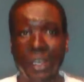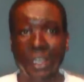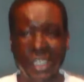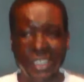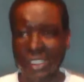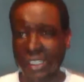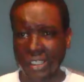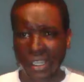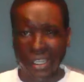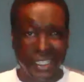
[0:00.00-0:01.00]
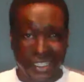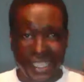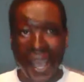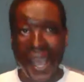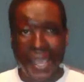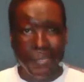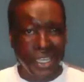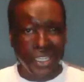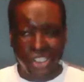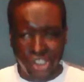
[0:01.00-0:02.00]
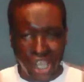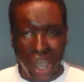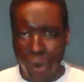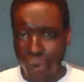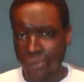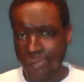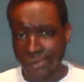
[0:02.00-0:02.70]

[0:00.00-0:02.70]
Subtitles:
Listen, the time is now.